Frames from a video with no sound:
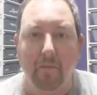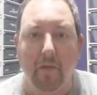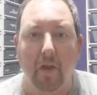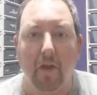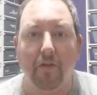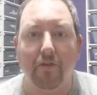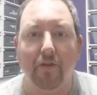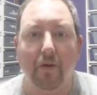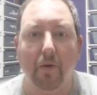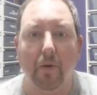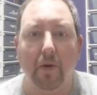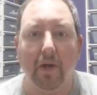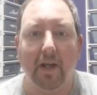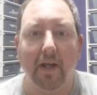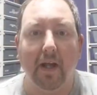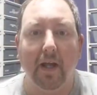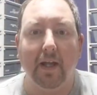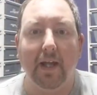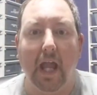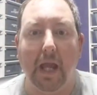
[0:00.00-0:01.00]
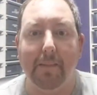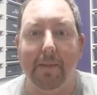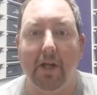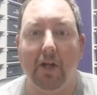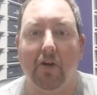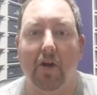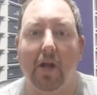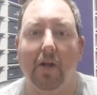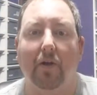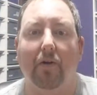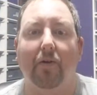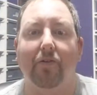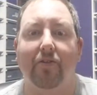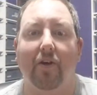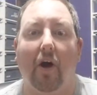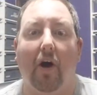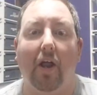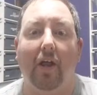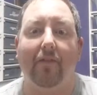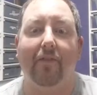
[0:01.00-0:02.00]
So Gaming Chronicles,
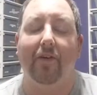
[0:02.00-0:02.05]
all of